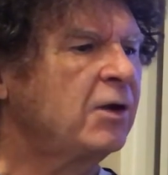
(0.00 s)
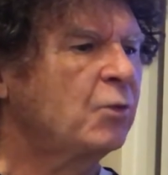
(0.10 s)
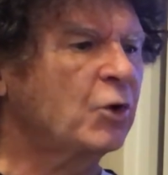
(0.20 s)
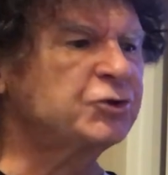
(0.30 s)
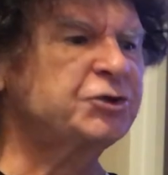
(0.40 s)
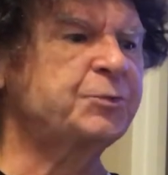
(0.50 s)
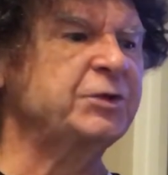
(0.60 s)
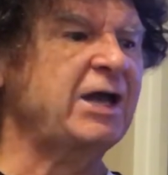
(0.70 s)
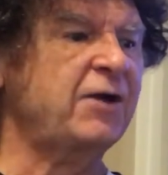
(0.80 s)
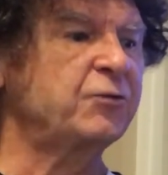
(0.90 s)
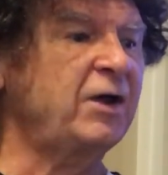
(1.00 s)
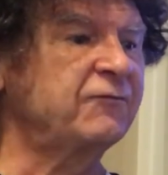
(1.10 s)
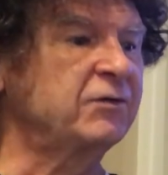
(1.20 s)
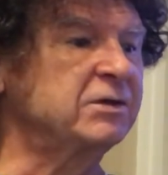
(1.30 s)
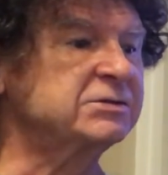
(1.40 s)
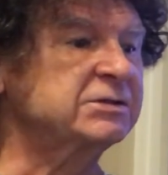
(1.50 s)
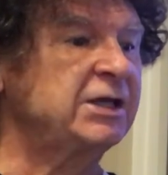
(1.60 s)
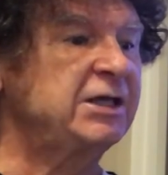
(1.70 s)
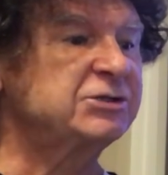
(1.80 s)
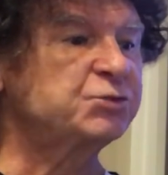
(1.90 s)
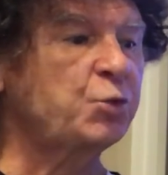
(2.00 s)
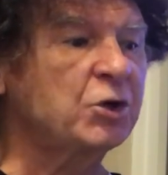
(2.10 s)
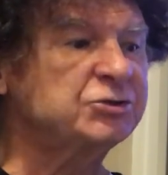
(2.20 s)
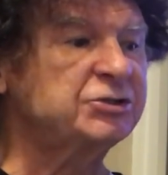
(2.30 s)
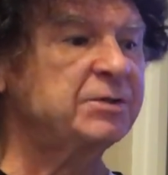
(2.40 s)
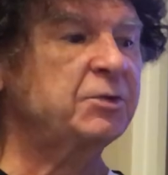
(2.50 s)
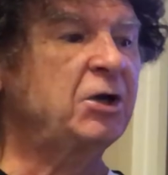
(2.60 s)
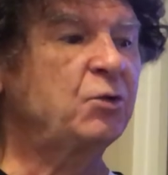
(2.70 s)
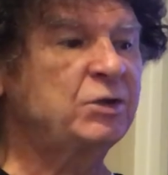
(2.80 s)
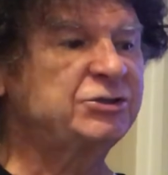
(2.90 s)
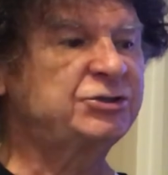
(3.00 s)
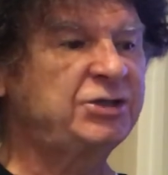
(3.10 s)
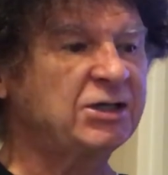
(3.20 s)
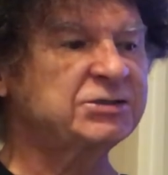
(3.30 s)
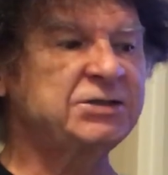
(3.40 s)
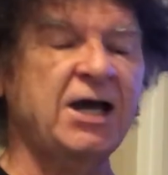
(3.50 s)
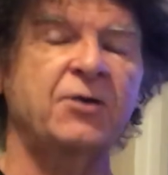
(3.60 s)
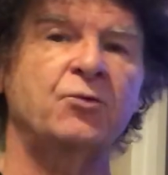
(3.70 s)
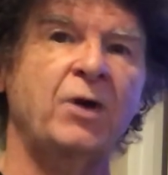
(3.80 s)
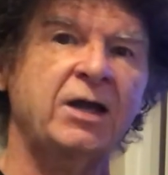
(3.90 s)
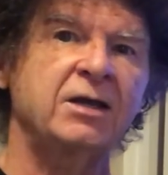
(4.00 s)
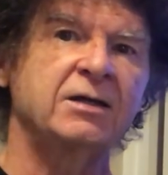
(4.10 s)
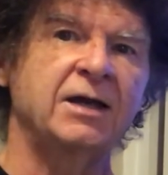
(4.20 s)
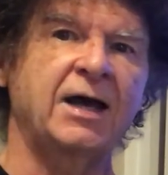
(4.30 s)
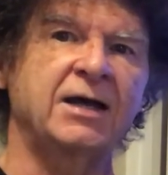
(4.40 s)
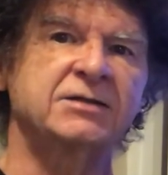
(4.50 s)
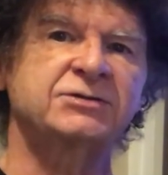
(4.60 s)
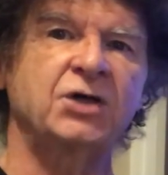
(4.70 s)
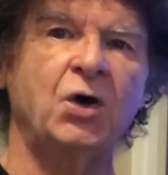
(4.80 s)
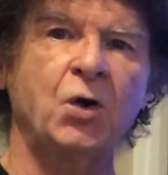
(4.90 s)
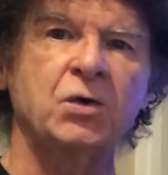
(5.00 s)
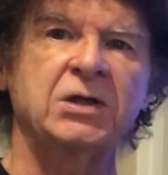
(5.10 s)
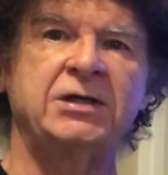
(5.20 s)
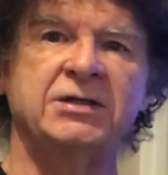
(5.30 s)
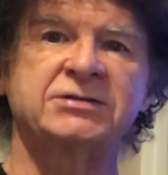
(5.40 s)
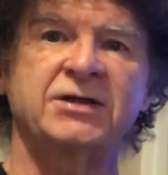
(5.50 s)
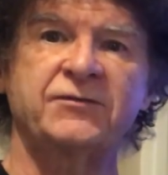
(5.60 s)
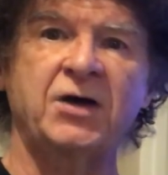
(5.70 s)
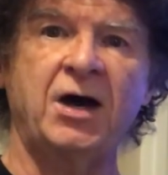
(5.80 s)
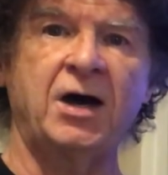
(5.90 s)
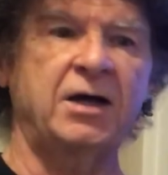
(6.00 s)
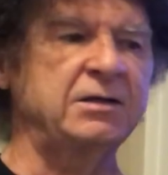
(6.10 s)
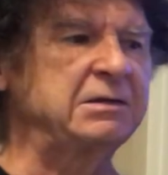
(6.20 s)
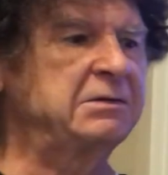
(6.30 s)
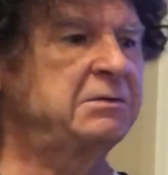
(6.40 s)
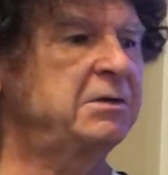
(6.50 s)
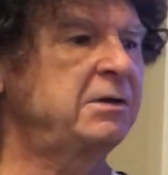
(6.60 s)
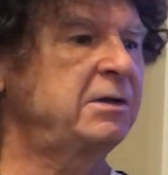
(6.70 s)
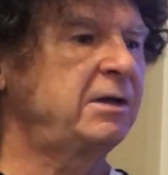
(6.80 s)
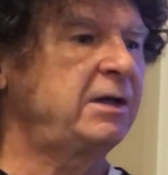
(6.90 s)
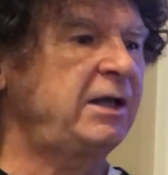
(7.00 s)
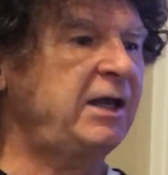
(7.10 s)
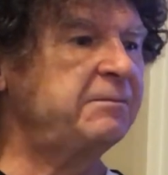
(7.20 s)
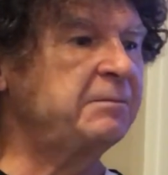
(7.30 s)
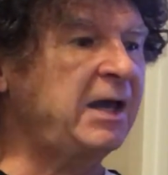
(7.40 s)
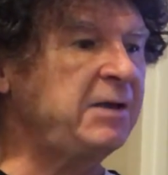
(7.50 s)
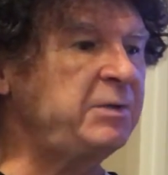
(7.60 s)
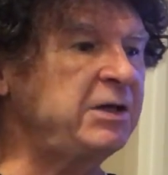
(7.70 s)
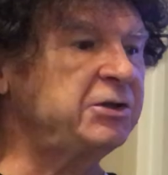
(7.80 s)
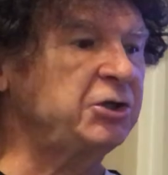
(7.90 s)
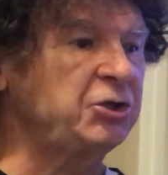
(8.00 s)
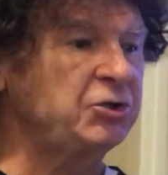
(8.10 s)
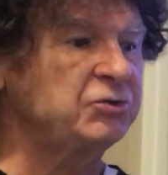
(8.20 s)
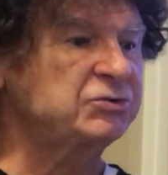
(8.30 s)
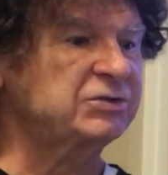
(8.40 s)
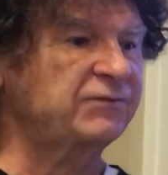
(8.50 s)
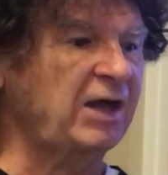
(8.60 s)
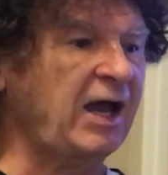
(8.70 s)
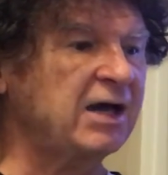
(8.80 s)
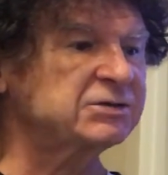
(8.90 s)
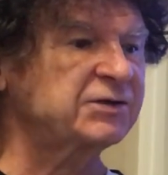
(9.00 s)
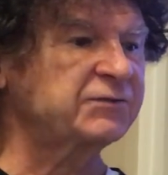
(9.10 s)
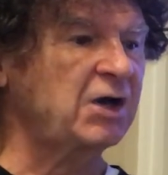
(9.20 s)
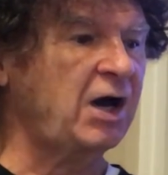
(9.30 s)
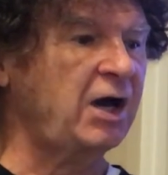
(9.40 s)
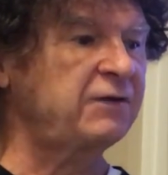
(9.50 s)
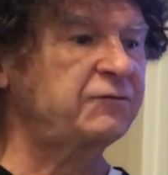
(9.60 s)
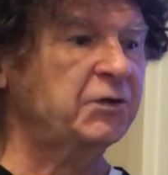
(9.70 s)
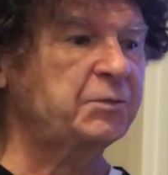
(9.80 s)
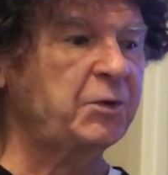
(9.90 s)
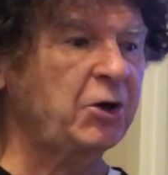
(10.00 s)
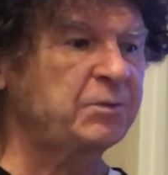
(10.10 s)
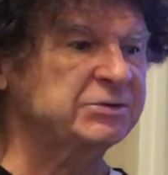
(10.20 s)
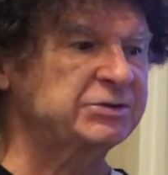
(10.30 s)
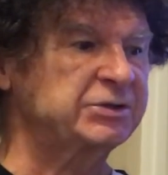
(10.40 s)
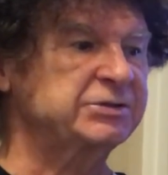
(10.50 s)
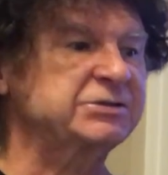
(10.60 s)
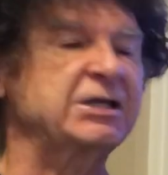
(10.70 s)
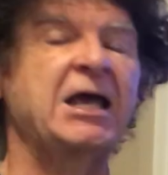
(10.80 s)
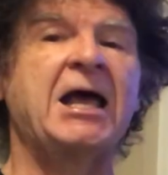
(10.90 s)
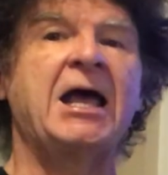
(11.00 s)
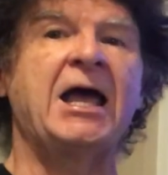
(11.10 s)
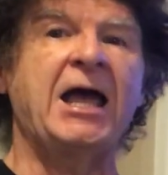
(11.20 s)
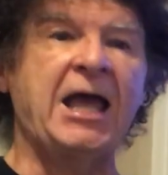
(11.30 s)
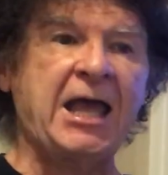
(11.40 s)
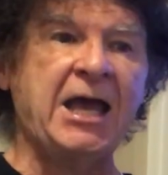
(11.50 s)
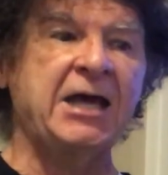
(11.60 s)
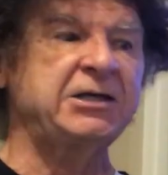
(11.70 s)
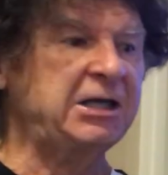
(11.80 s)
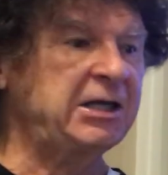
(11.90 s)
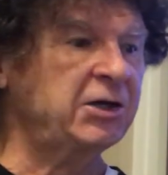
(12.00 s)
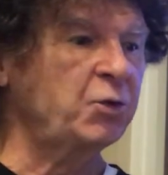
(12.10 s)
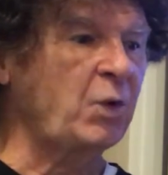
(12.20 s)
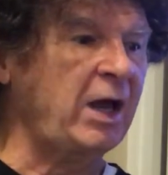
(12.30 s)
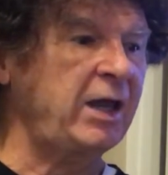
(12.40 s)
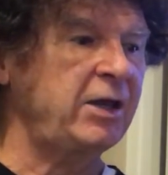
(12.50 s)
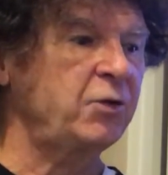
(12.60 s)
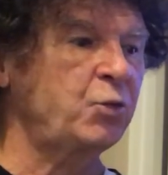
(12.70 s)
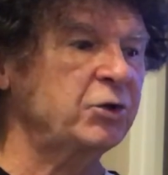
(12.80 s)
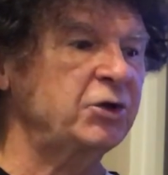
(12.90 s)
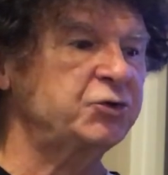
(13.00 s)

Worship without reverence is worship which does not recognize the holiness of God. It may be the use of the house of God for purposes and in a way where the